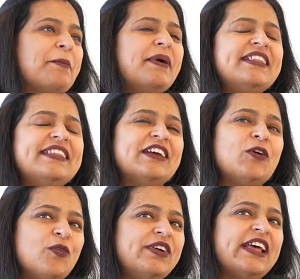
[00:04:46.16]
But
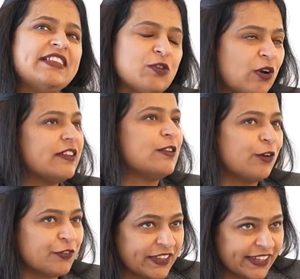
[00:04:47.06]
COVID has taught us a
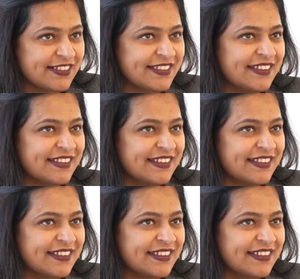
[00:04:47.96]
lot of things,